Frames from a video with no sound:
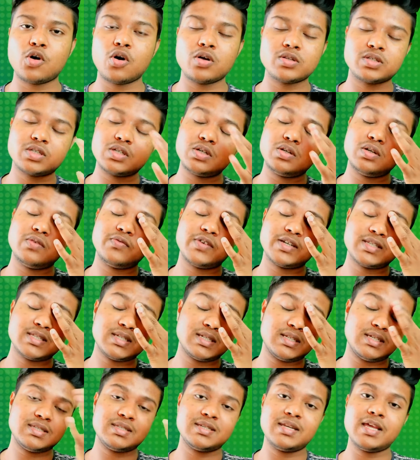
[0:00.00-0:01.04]
Koch
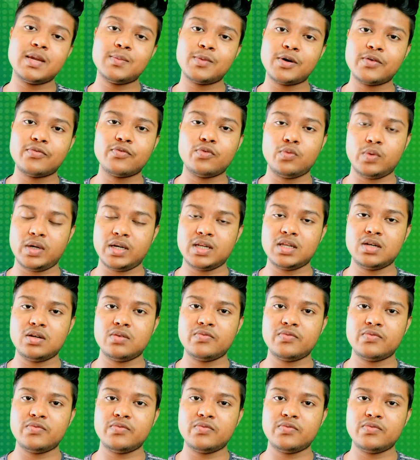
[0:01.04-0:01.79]
University is name of one